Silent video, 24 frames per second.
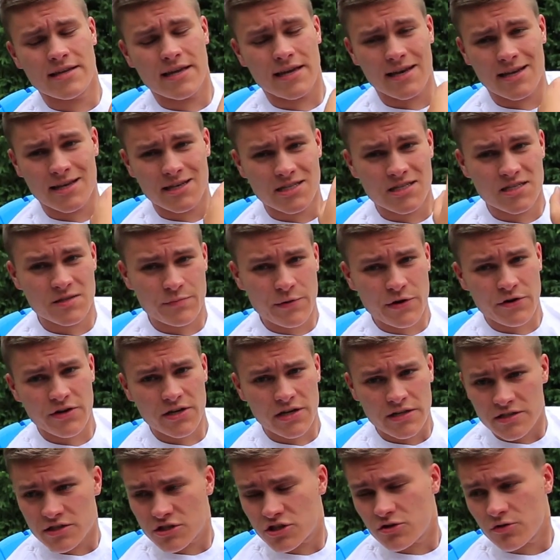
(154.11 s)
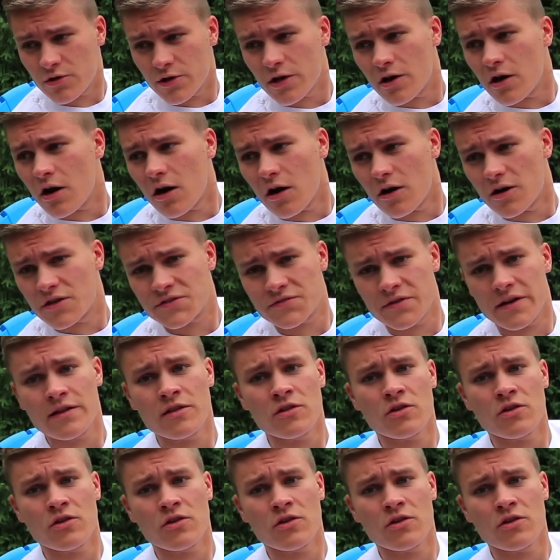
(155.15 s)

getting experience shooting cars, right?